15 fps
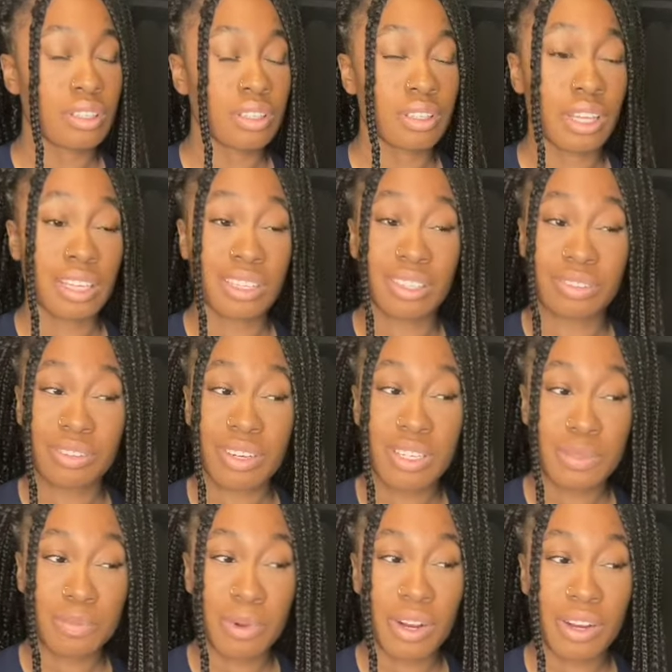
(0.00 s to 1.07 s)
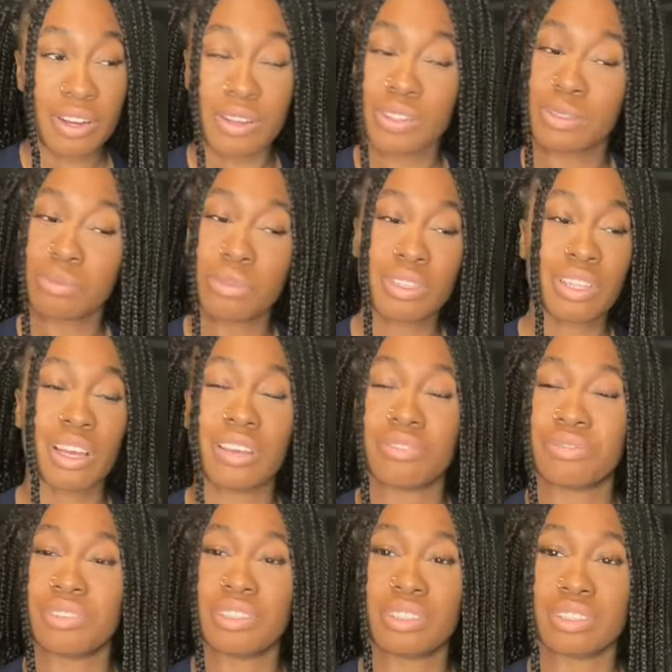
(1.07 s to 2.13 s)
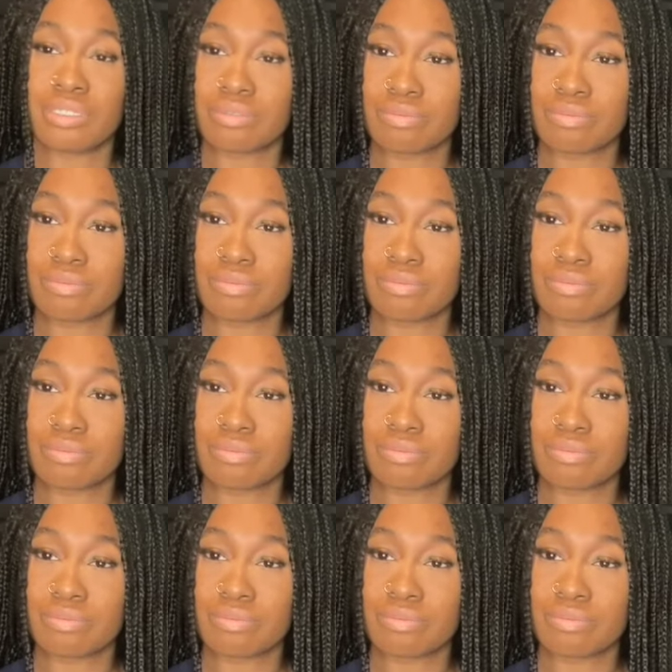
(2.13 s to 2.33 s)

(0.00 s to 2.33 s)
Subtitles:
Like, the first part is more like filler.